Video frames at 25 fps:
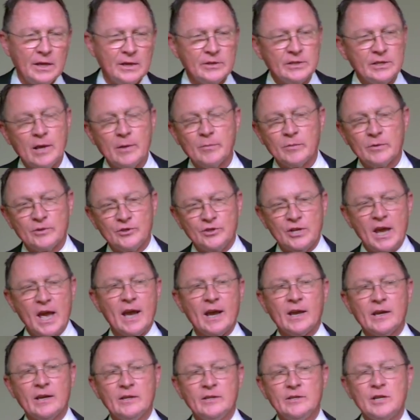His name was
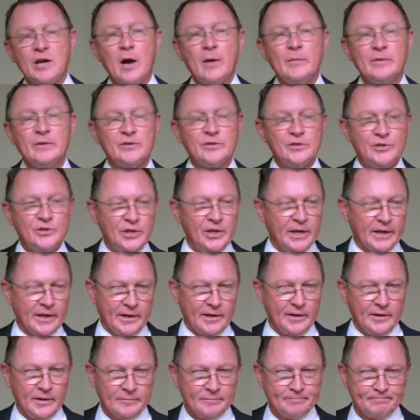Jack Thomas
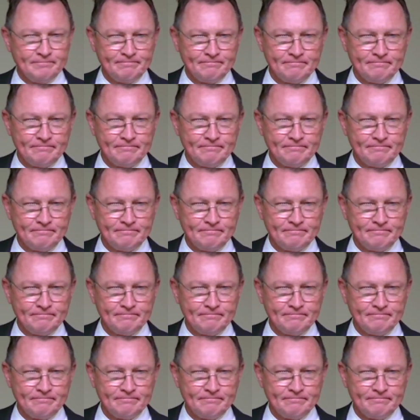Chick.